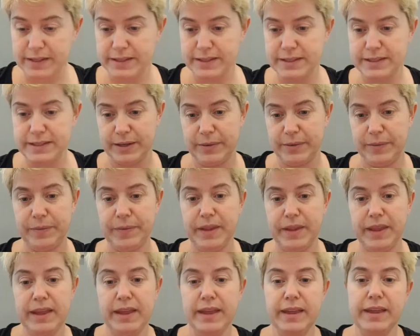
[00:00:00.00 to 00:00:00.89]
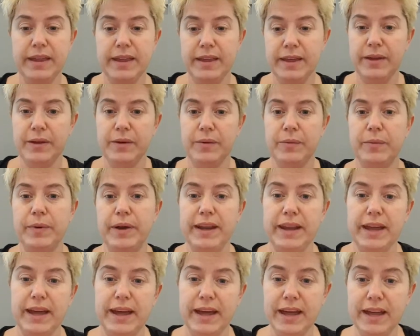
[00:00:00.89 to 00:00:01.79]
So,
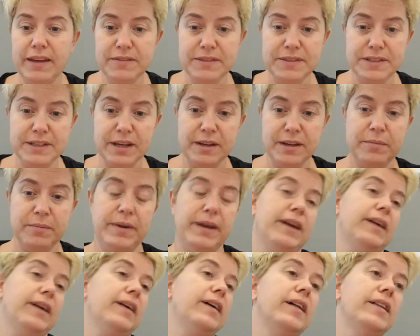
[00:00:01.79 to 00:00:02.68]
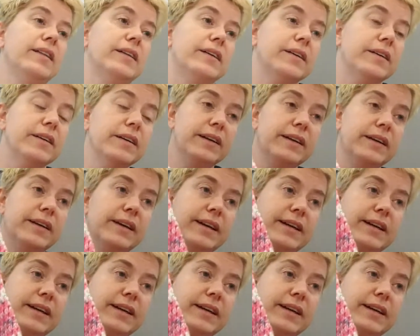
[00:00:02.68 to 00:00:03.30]
when I've done my color,